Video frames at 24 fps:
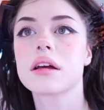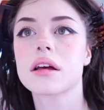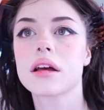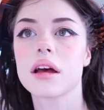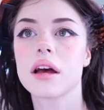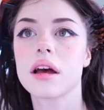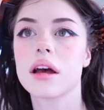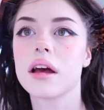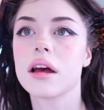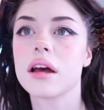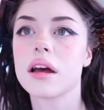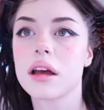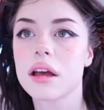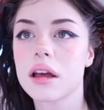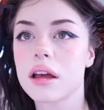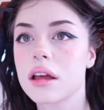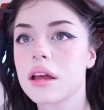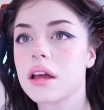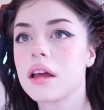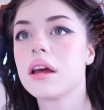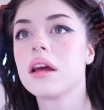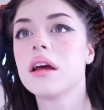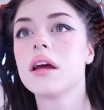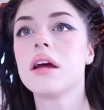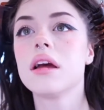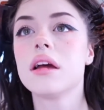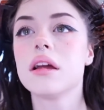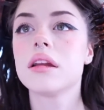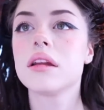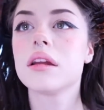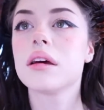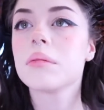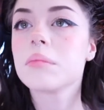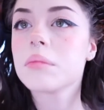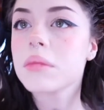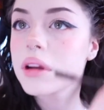Okay.
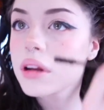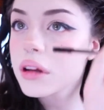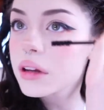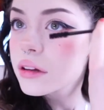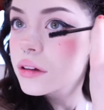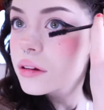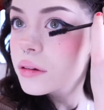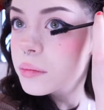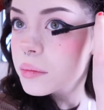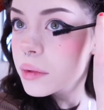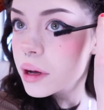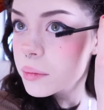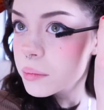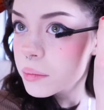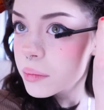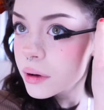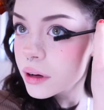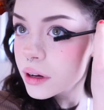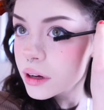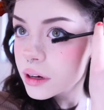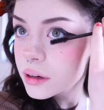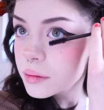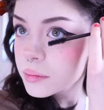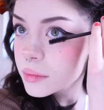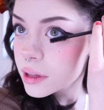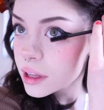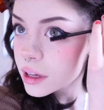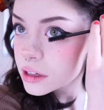I'm gonna do my bottom